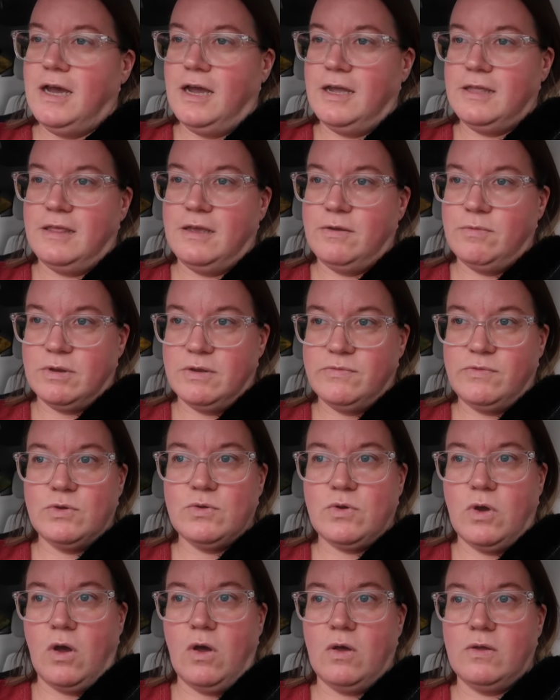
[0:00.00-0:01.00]
I think one of you
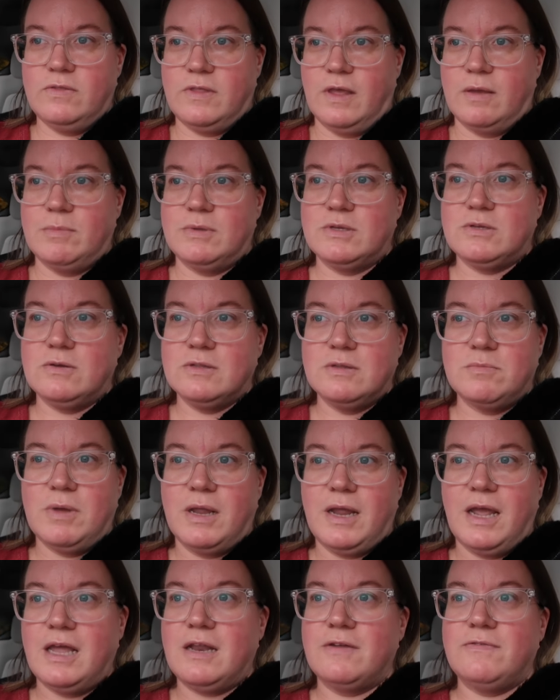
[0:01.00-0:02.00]
called them and told them
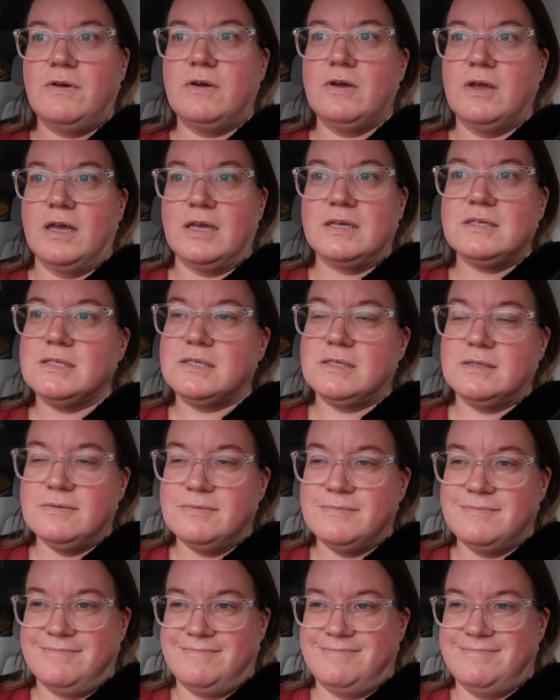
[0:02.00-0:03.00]
I had a fungus.
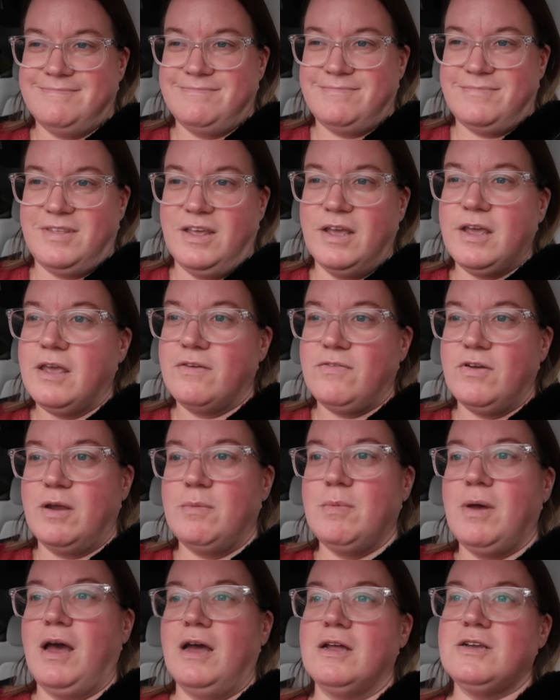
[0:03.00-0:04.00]
Thank you very
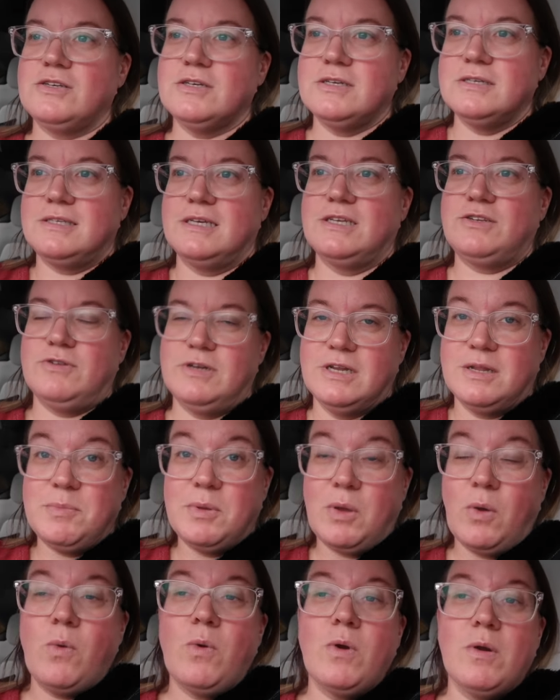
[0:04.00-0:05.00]
much, because they treated
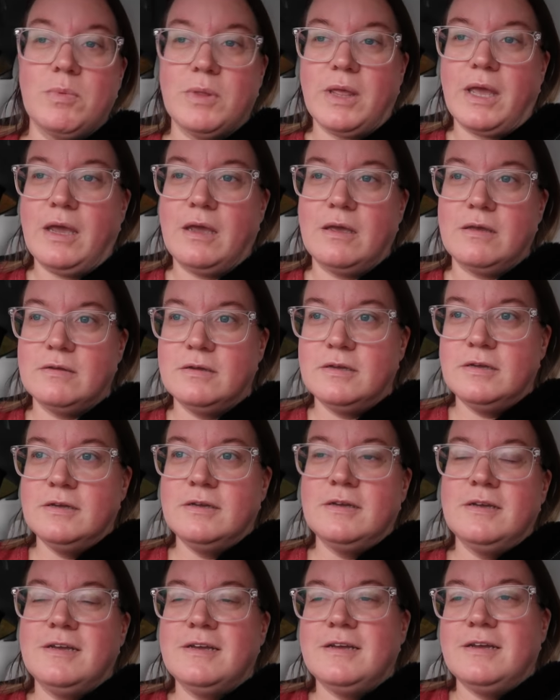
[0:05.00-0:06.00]
me horribly.
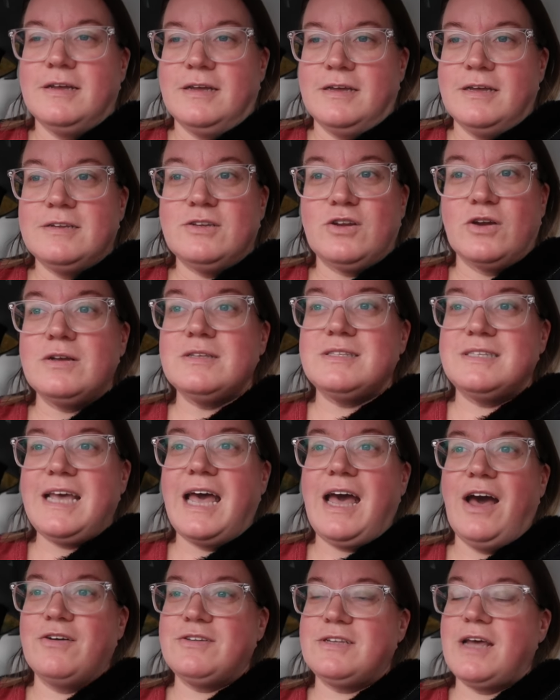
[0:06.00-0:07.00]
Turns
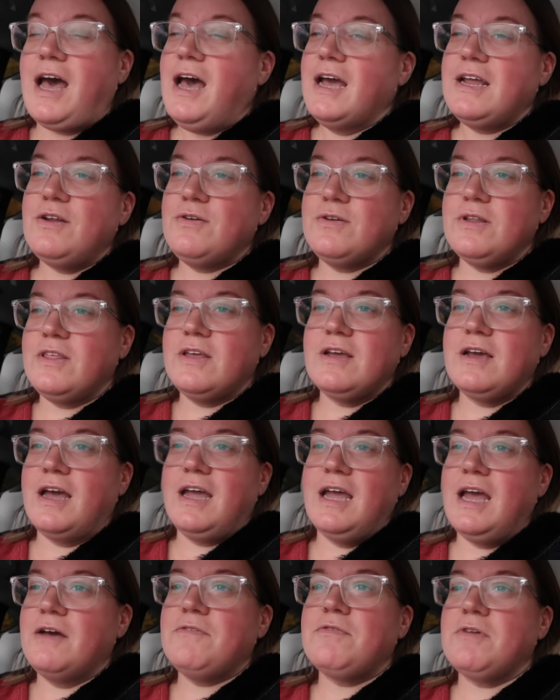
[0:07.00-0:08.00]
out, I don't think I
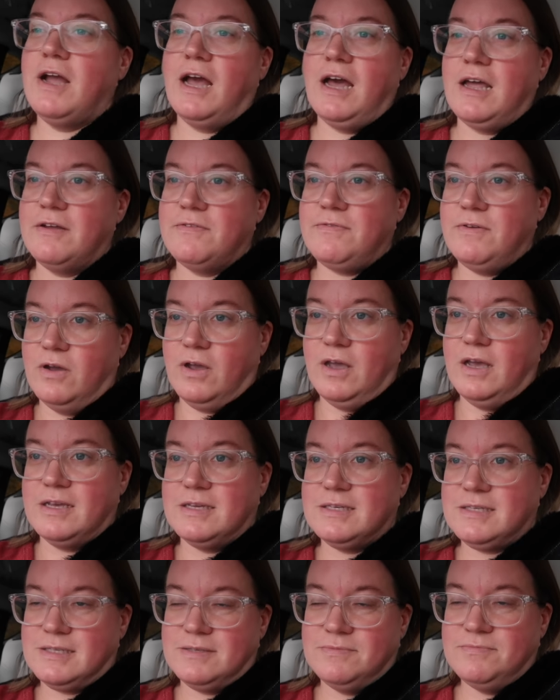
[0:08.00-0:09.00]
ever had a
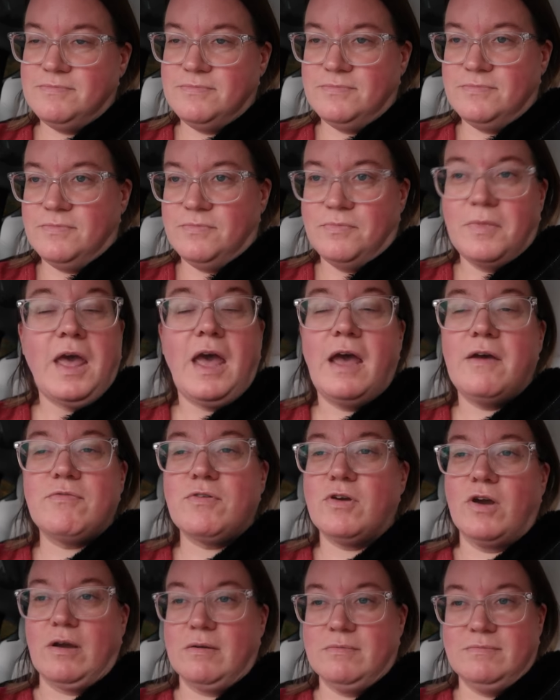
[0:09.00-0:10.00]
fungus,
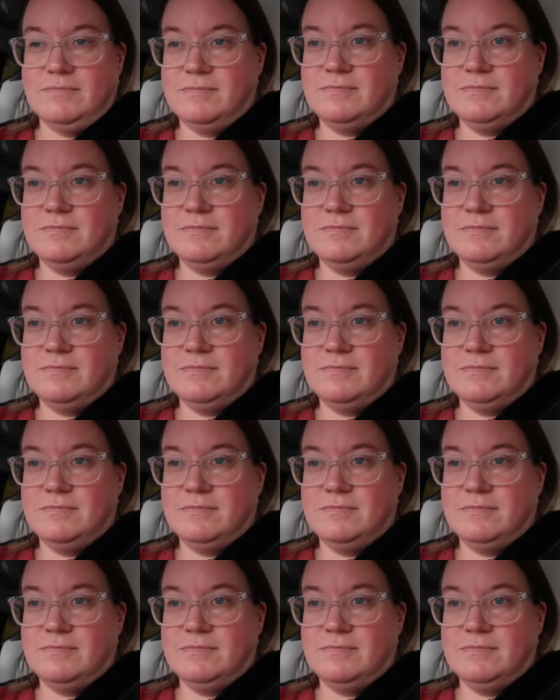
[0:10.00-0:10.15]
ever.